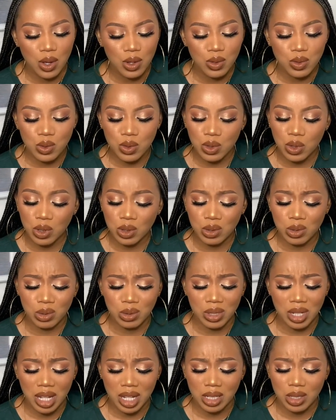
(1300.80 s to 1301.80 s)
Do not do
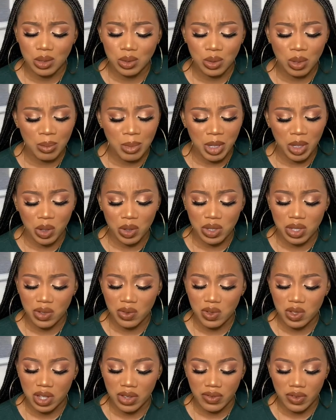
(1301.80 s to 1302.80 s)
that. Do not make
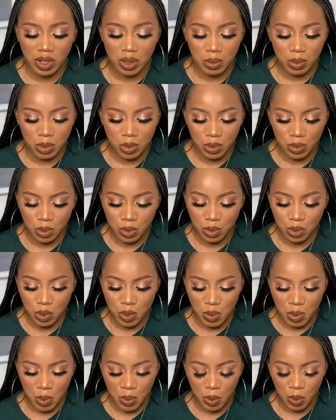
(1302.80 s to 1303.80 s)
yourself too available to
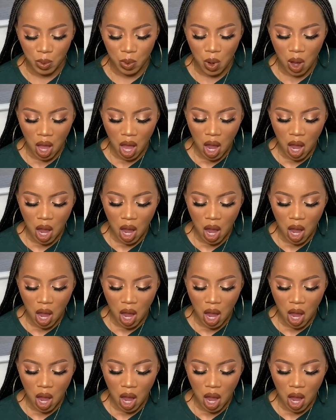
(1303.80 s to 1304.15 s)
people.